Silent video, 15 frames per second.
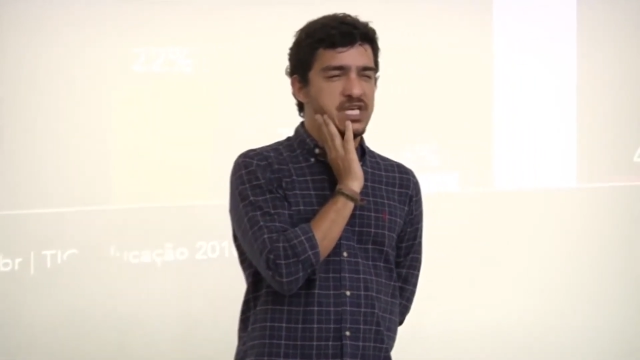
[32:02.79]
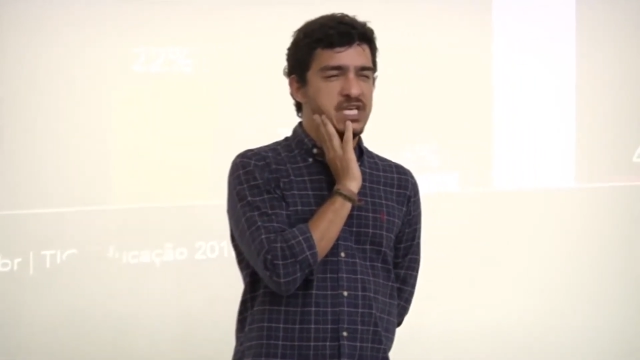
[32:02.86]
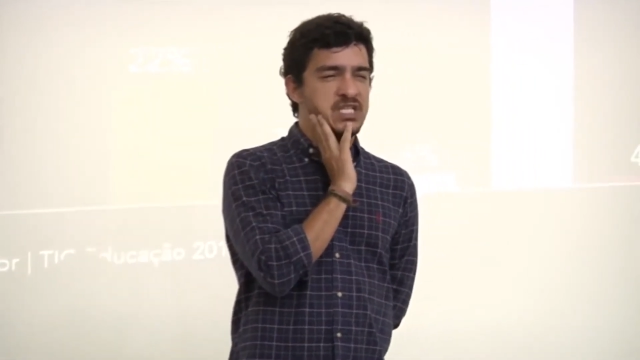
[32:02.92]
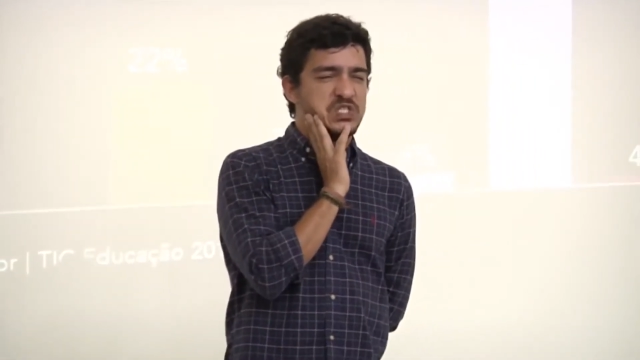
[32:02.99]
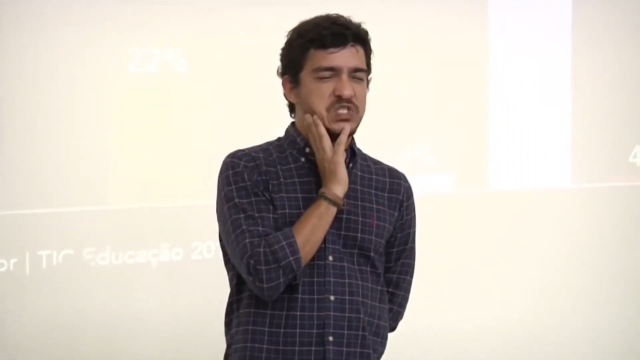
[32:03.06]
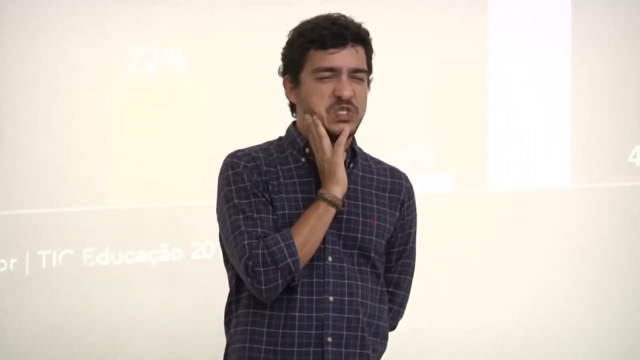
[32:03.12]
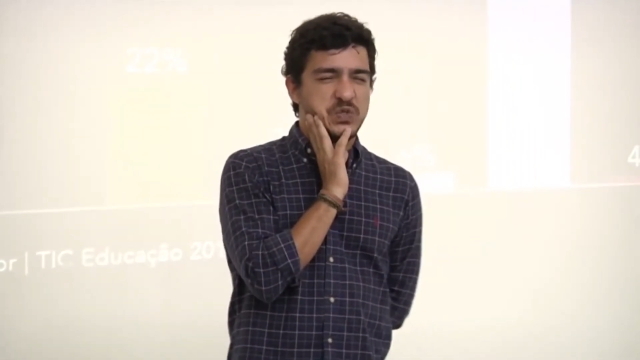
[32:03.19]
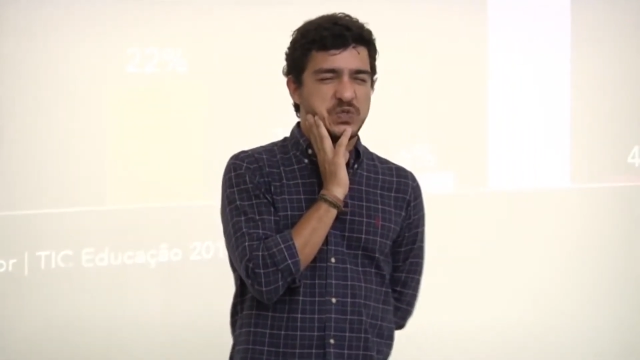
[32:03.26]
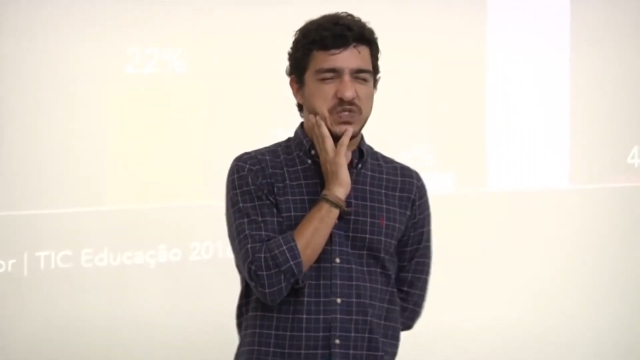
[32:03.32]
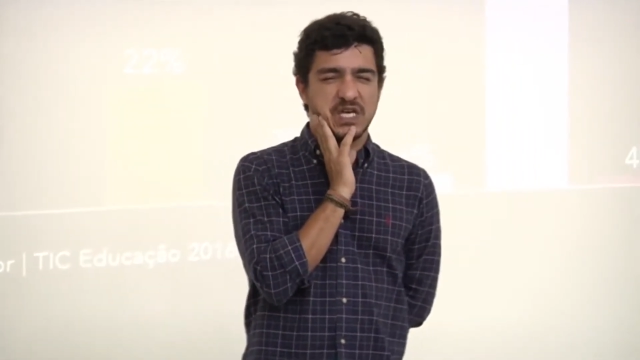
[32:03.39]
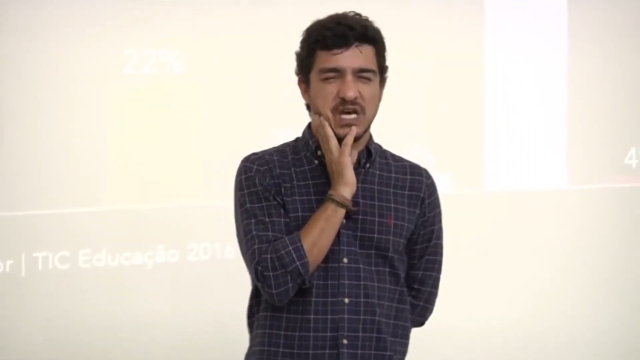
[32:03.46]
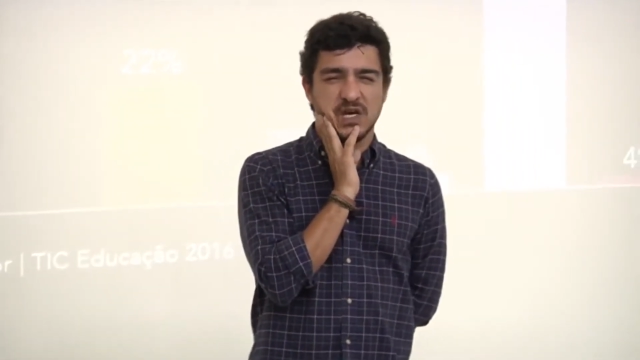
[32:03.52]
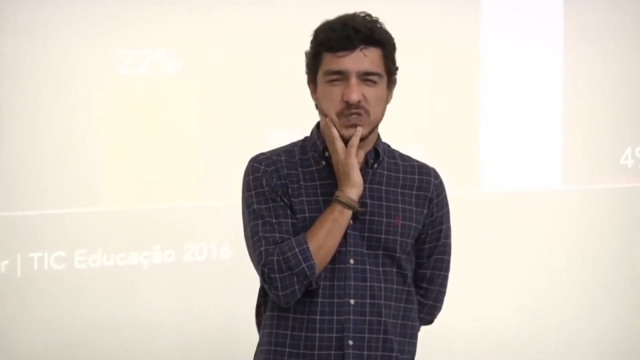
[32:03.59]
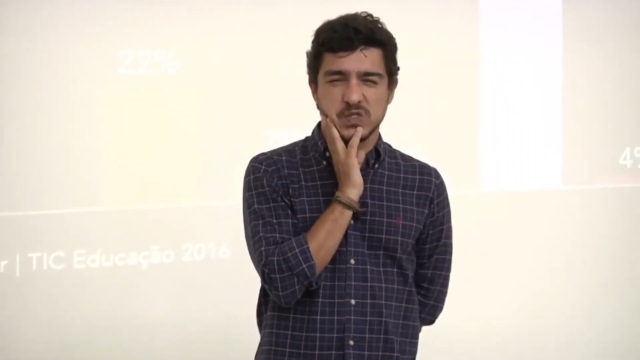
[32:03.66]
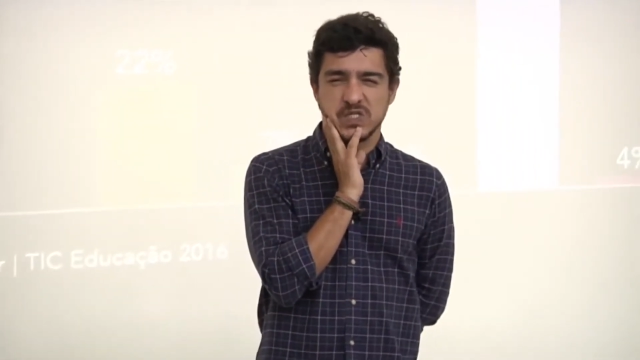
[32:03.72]
in
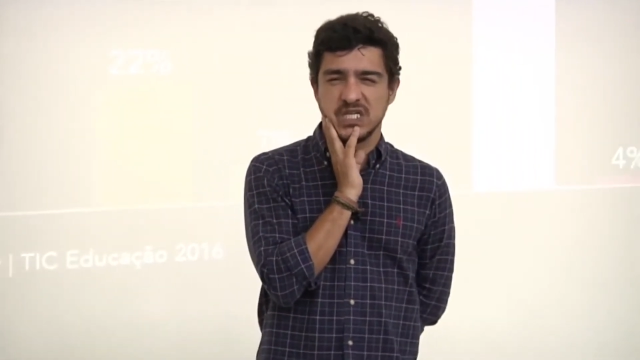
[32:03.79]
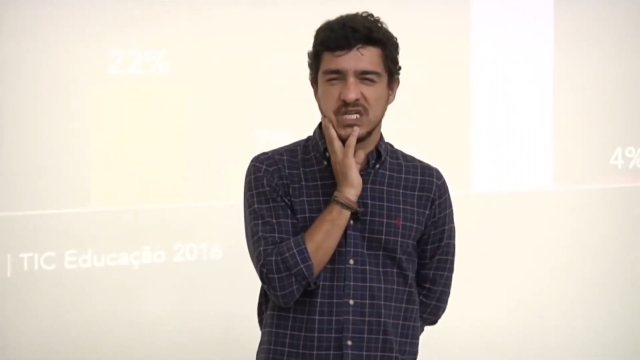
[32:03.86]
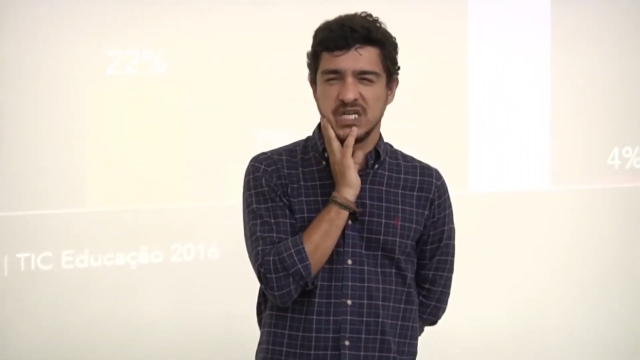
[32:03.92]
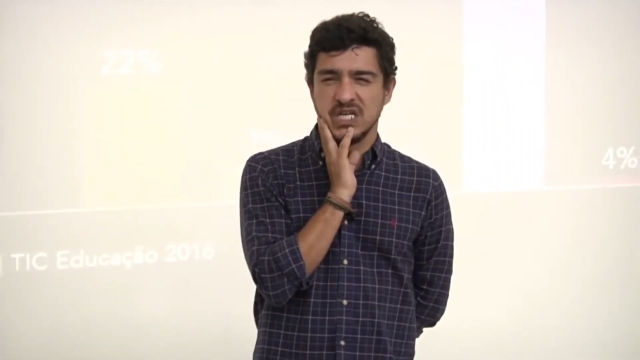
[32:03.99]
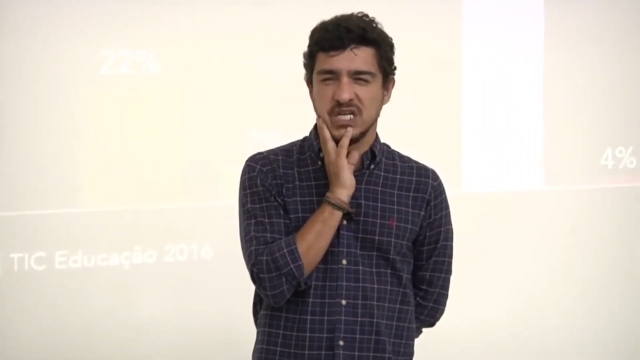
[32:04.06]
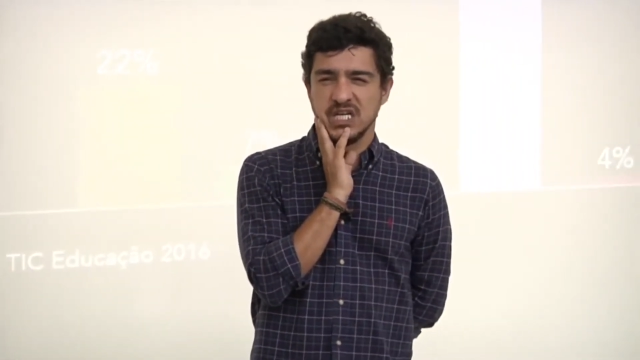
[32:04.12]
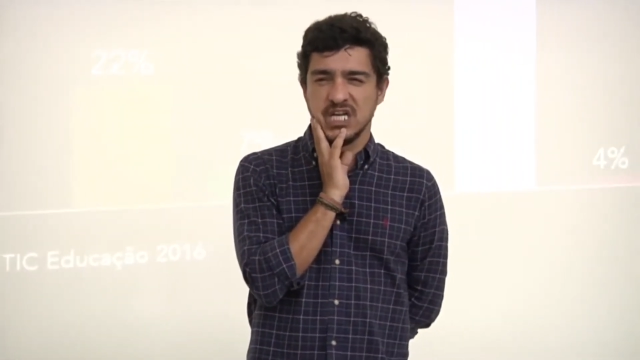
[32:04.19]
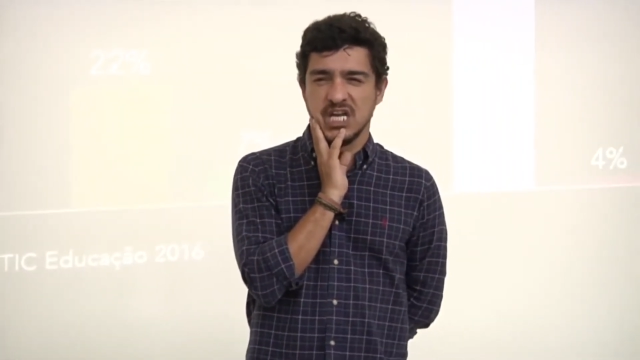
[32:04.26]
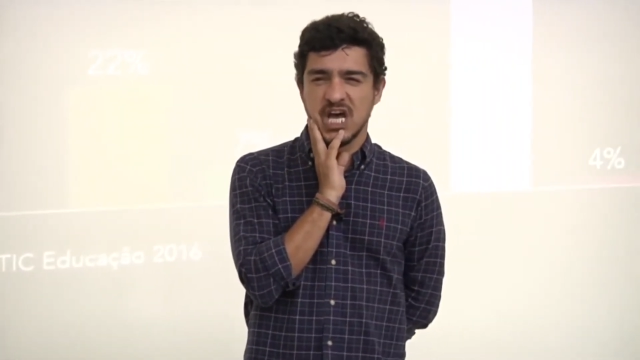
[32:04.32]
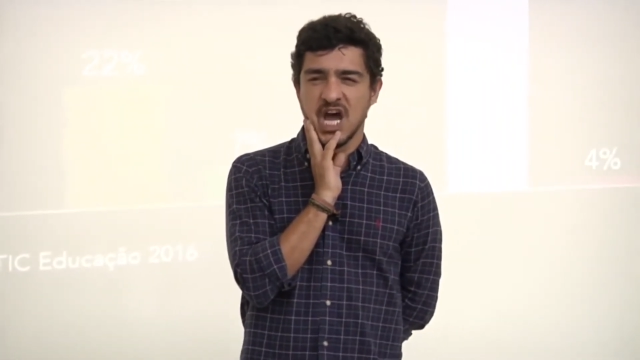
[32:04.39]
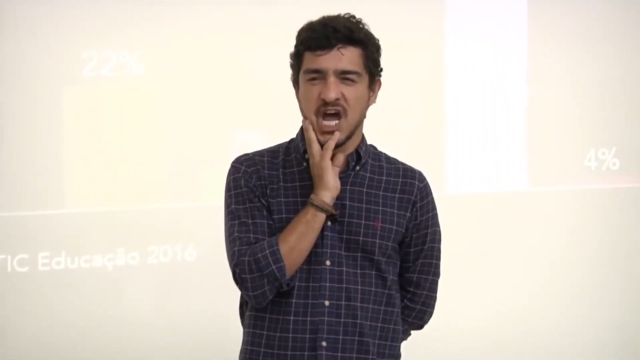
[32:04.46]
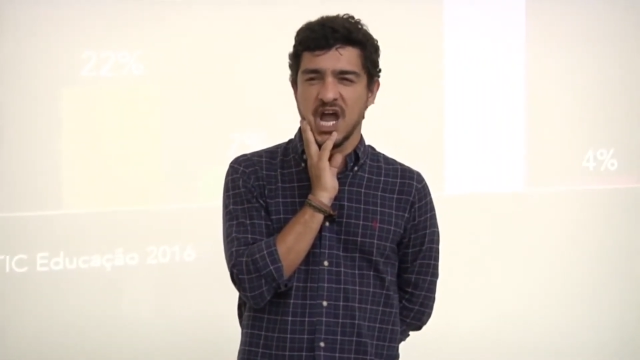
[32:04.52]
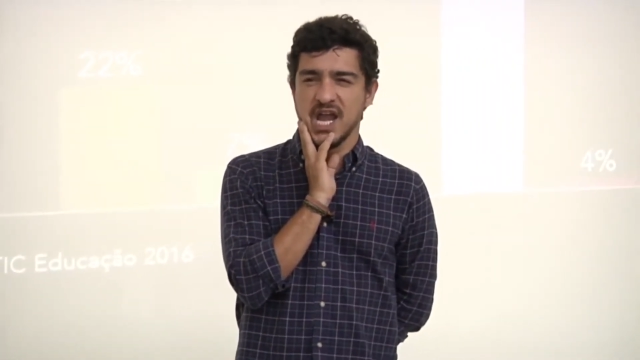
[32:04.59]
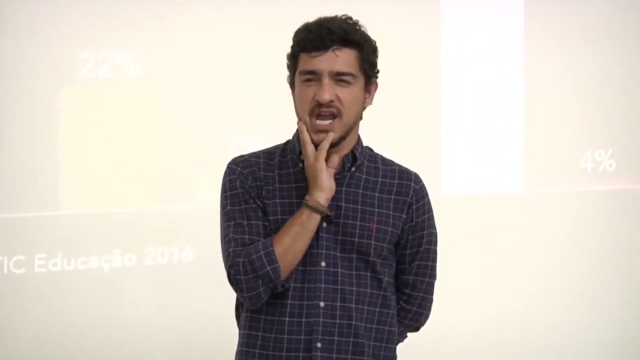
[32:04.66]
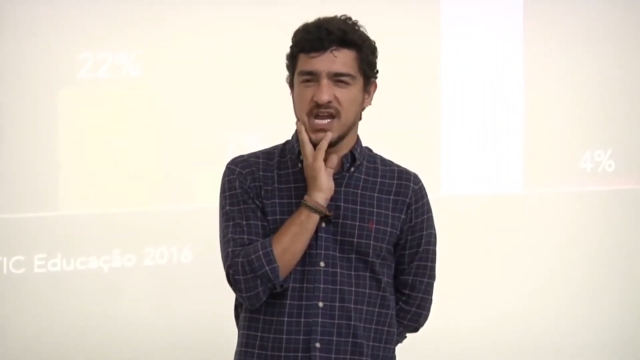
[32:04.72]

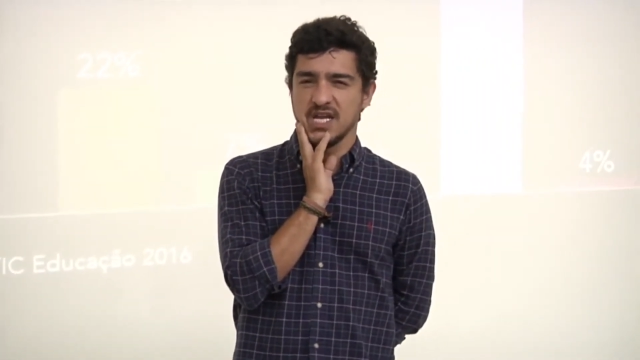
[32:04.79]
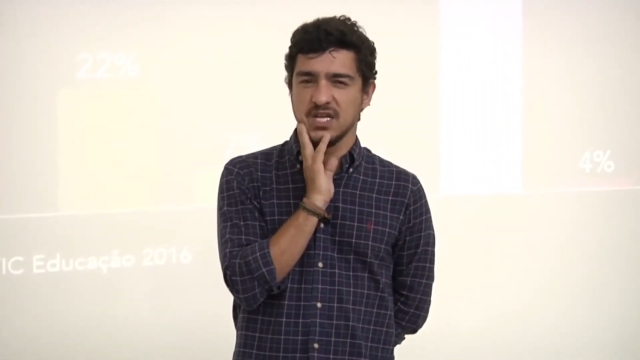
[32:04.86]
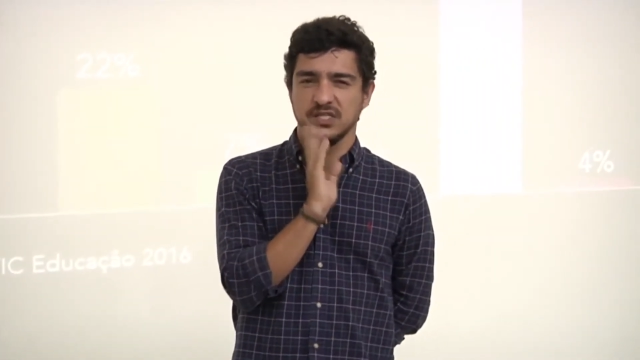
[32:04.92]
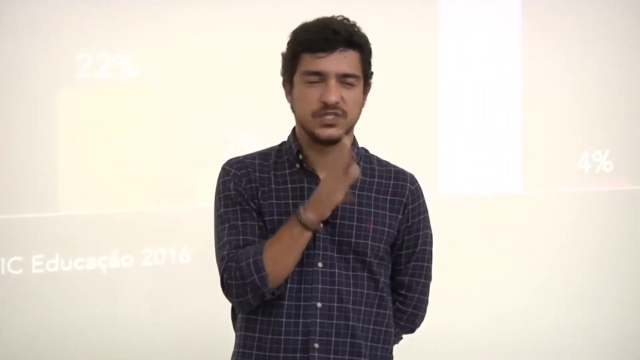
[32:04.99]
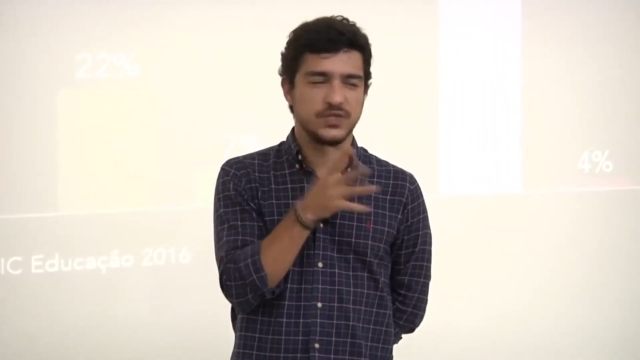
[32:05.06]
2009,